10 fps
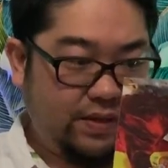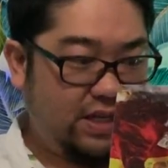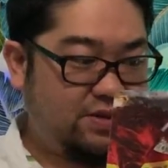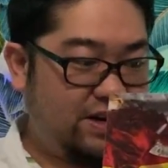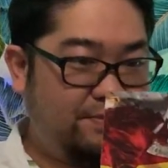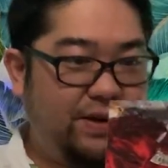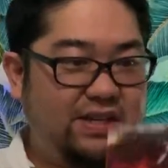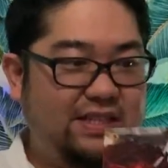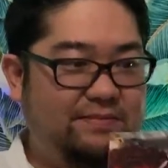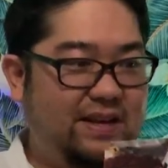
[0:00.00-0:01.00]
this one
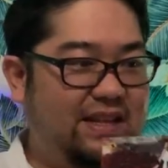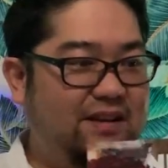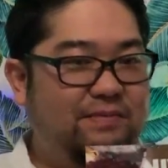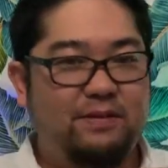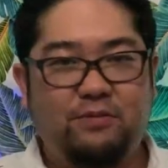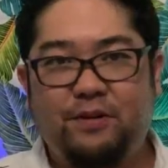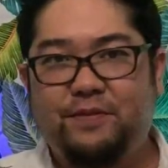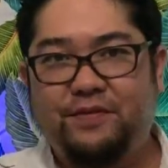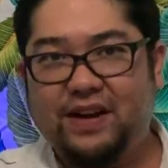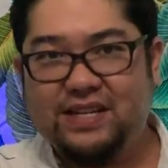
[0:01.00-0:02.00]
appears to be a little bit more
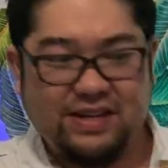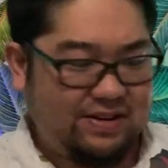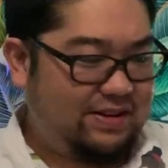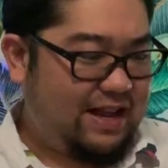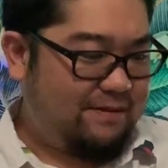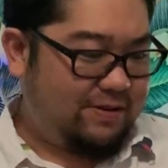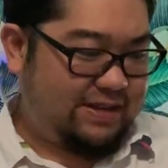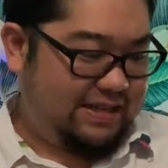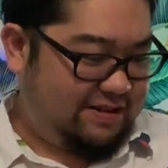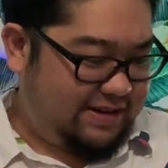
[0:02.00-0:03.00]
professional, a lot more
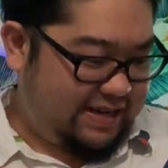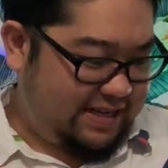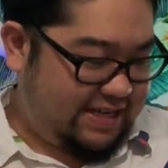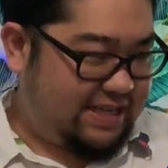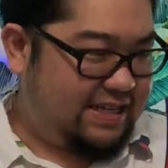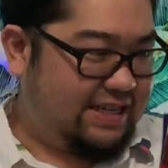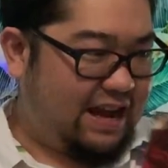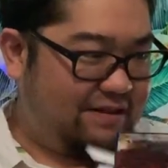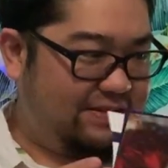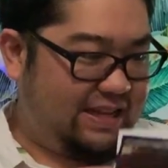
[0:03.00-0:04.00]
serious,
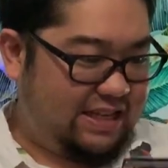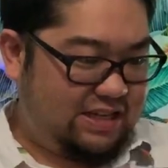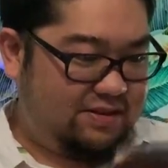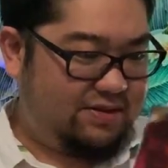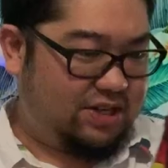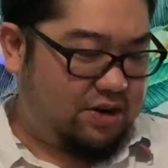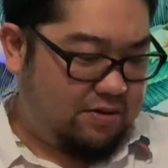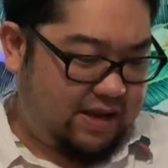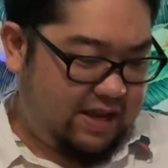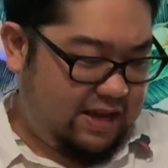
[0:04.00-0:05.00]
not really too
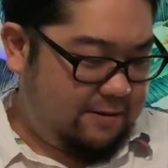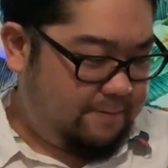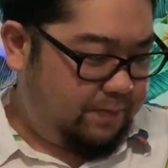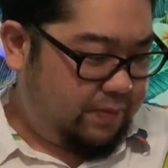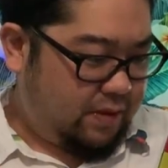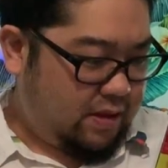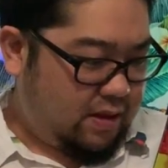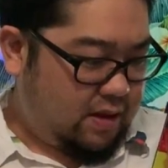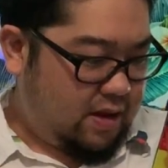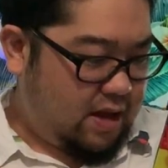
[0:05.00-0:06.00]
jokey.
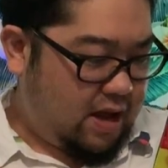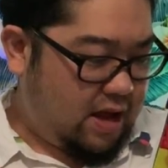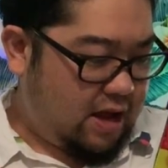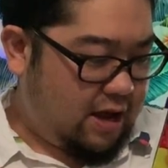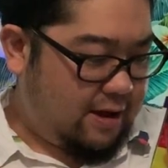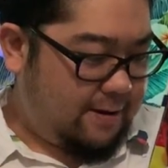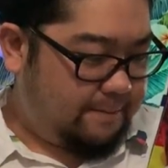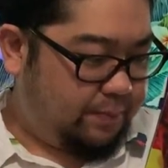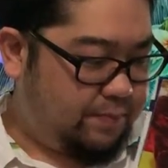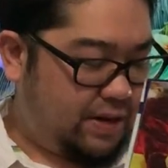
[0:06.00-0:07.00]

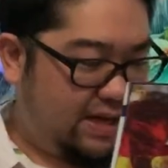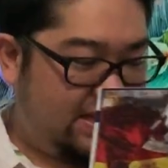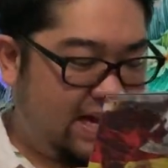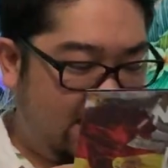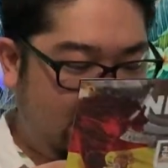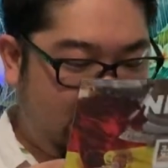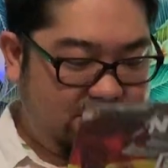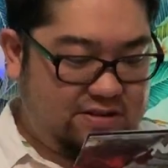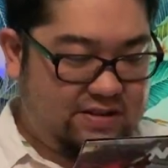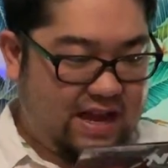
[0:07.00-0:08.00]
Um, but uh, they
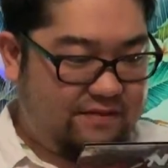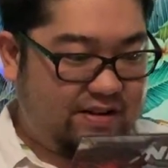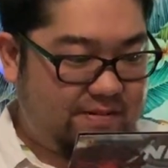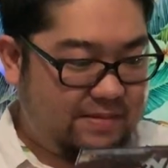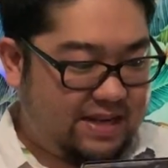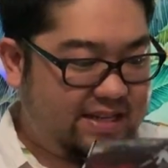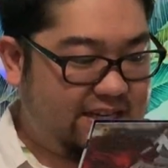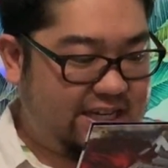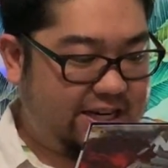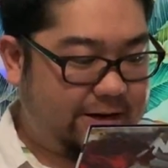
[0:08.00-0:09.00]
do have a
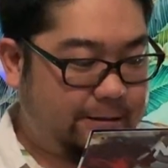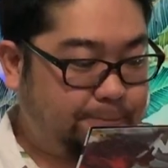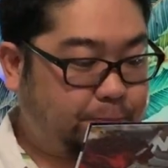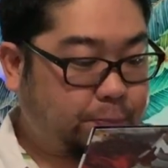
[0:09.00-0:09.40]
message here